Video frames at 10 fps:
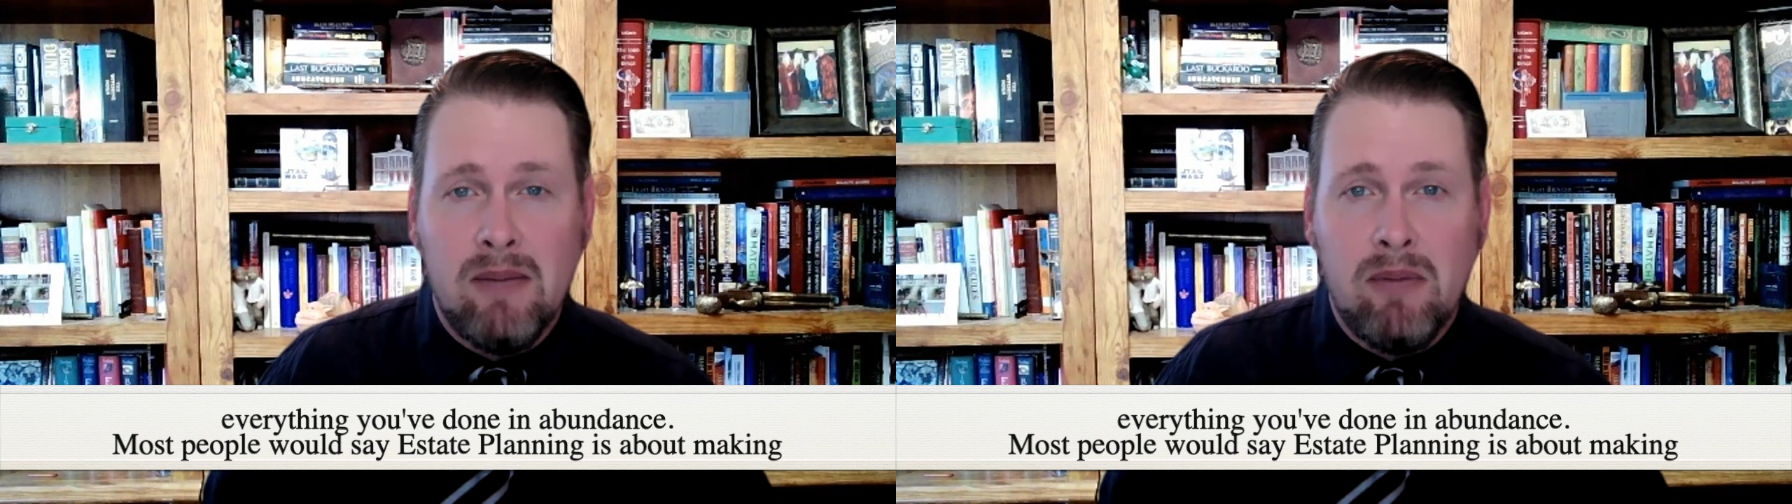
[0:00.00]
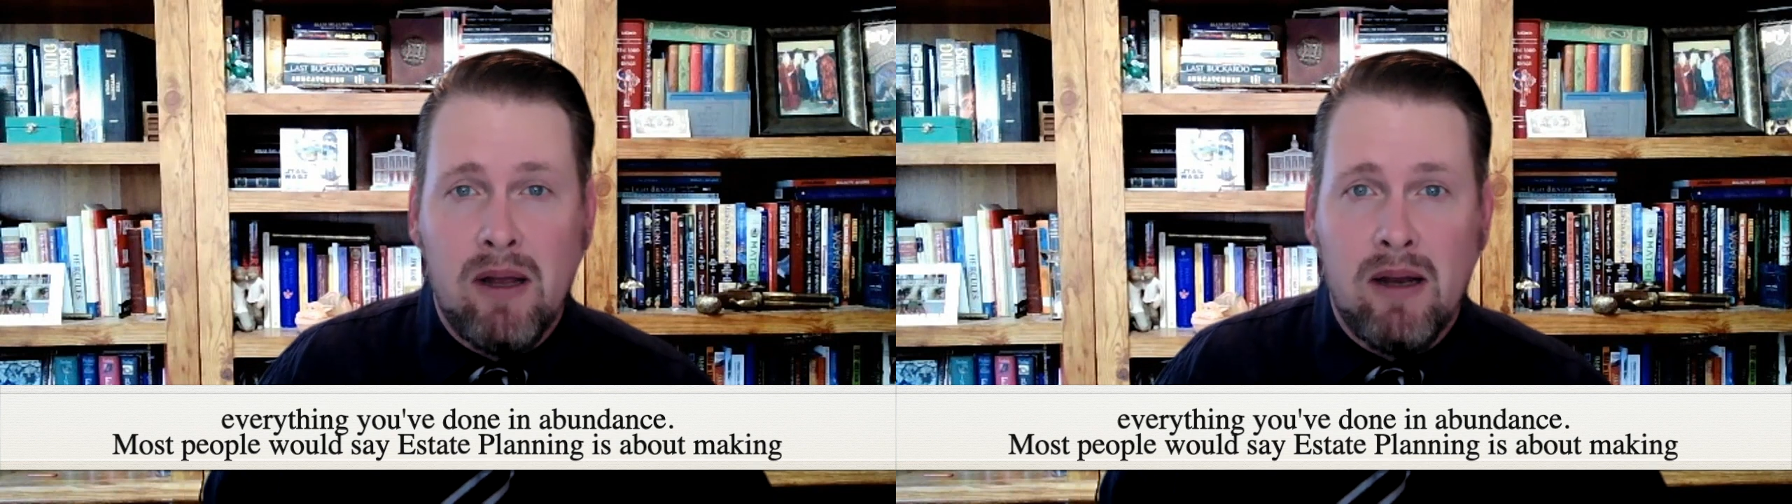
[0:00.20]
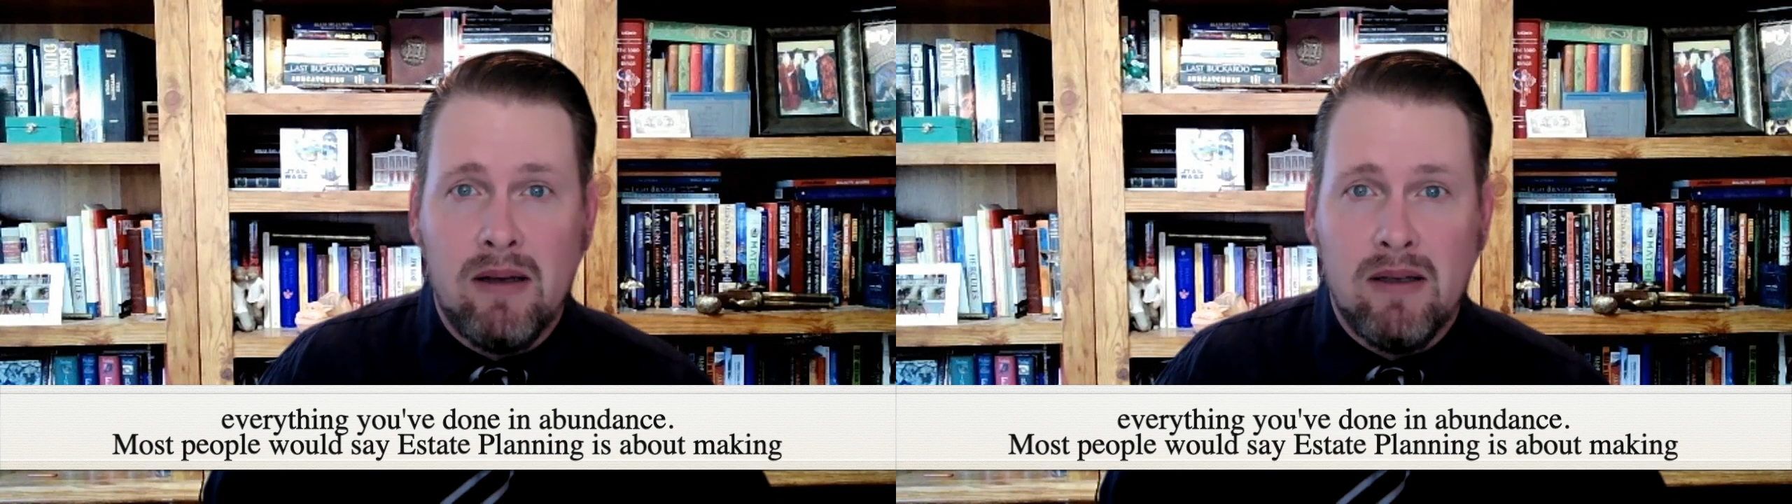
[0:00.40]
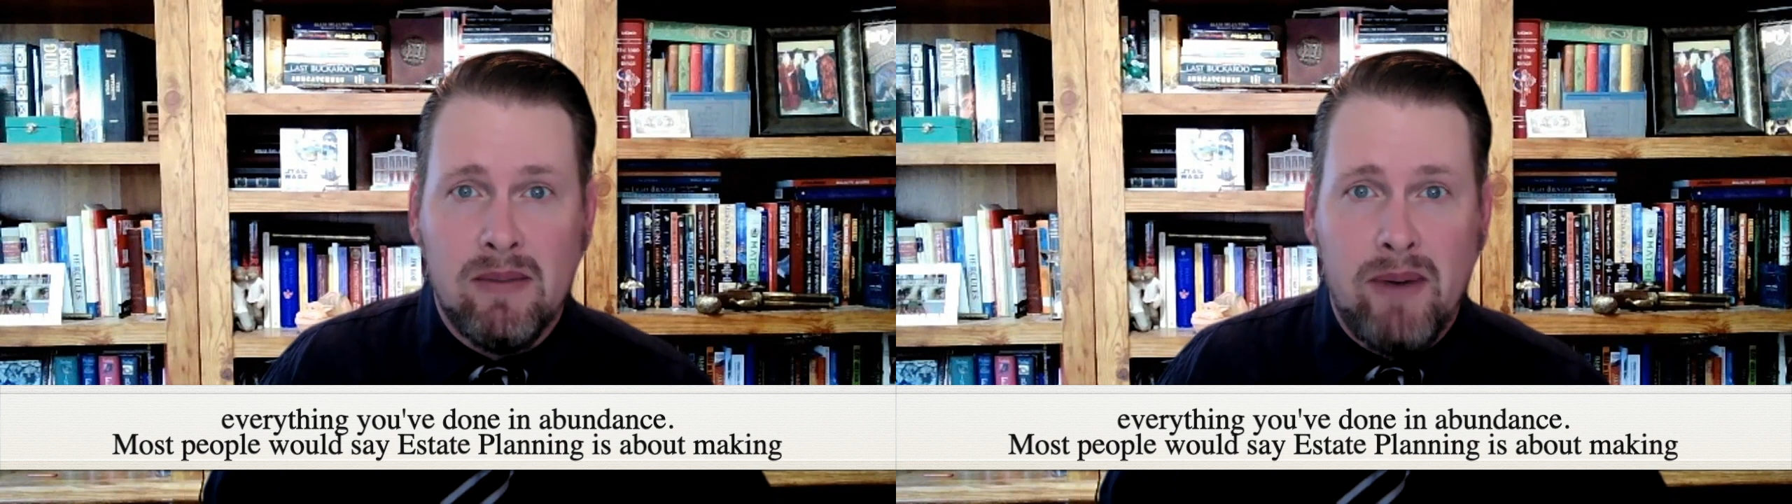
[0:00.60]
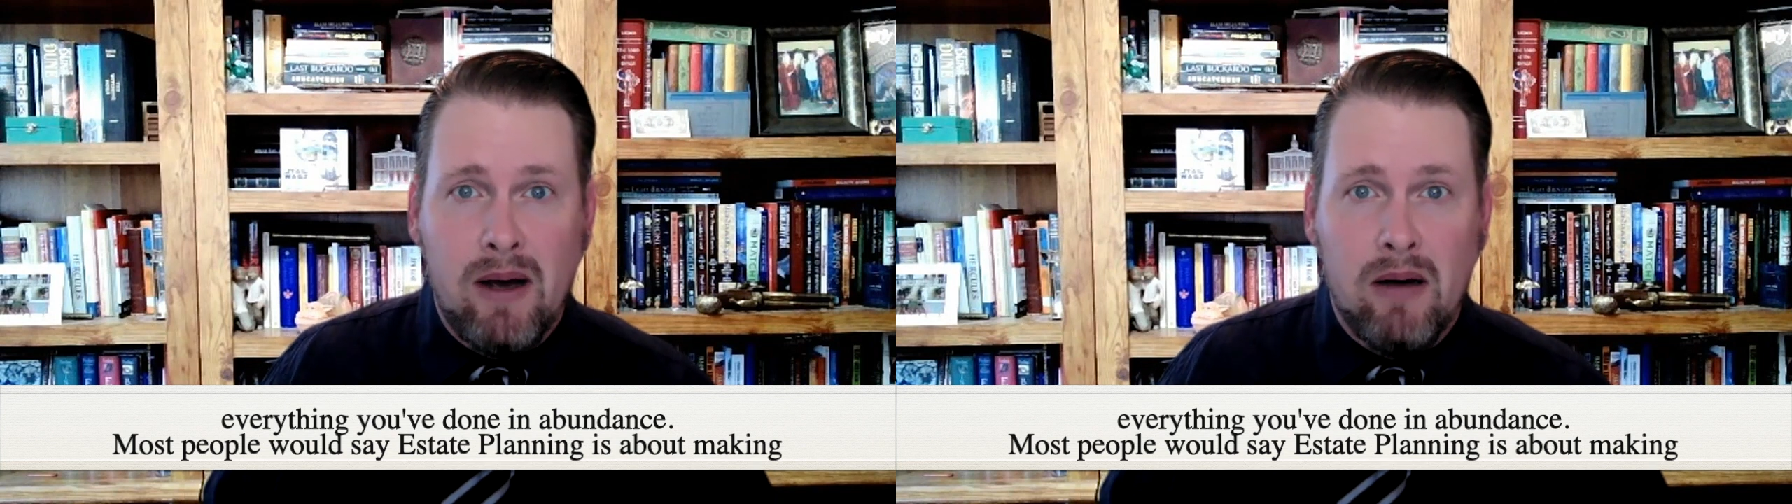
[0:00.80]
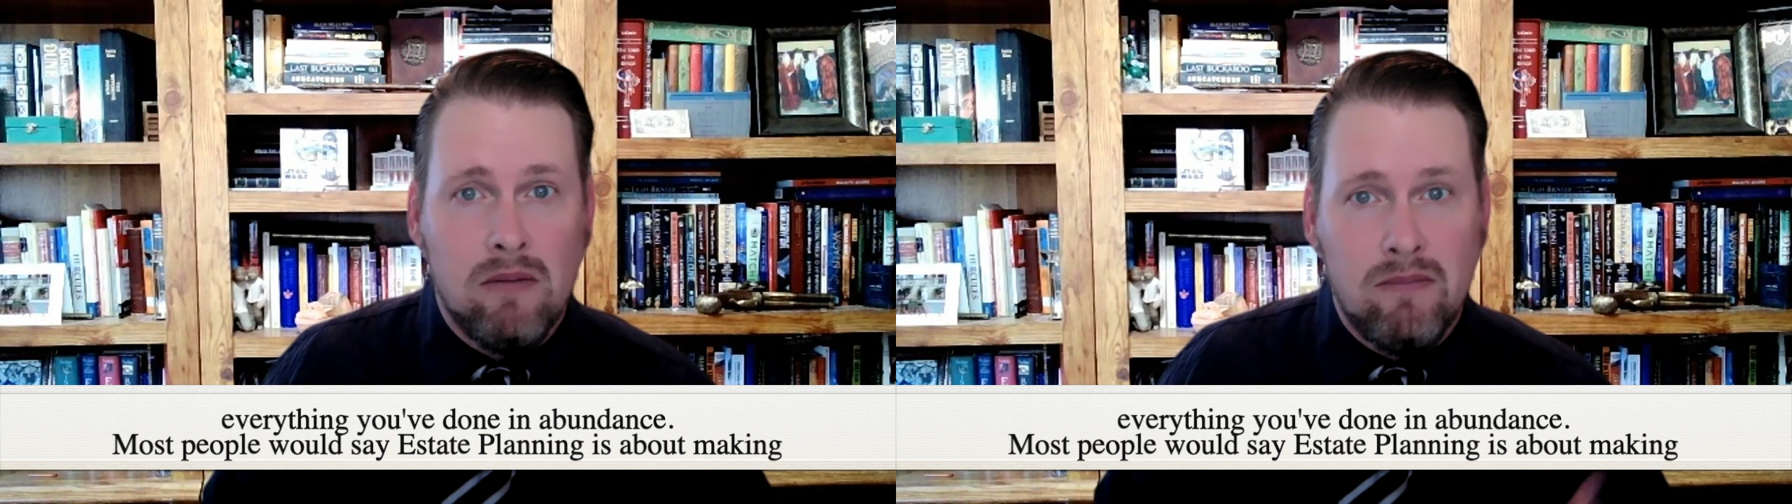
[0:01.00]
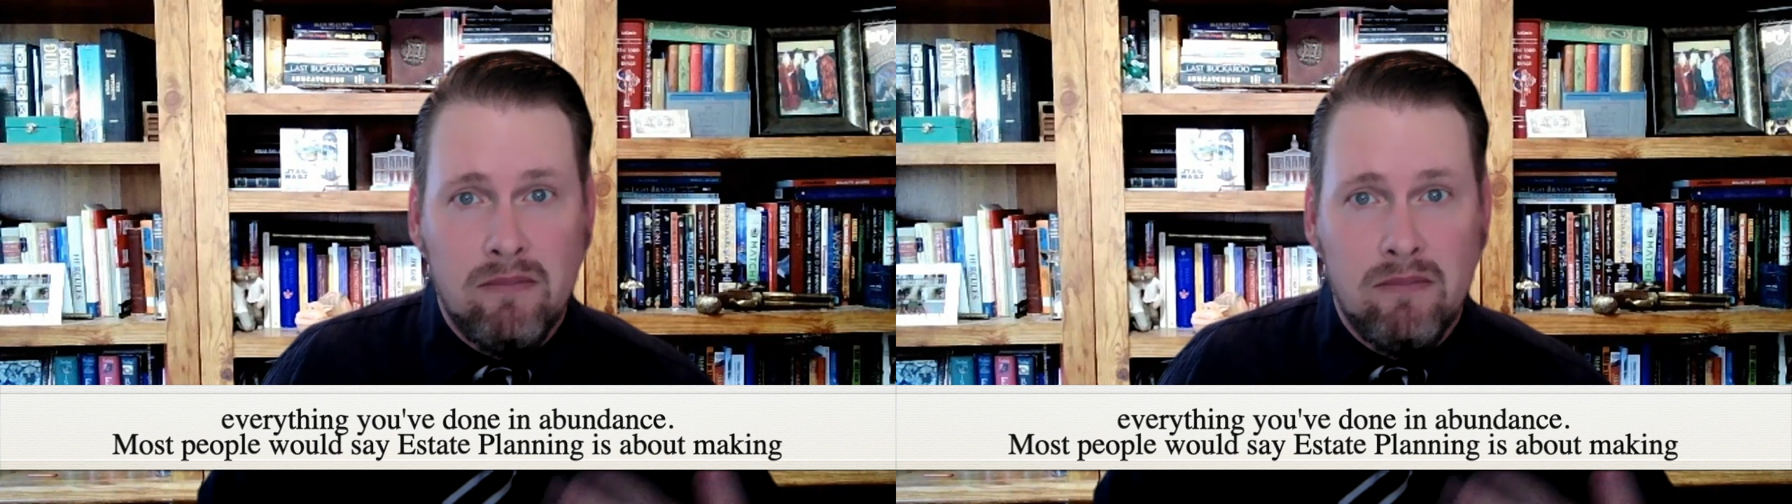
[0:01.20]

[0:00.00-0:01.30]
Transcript: planning is about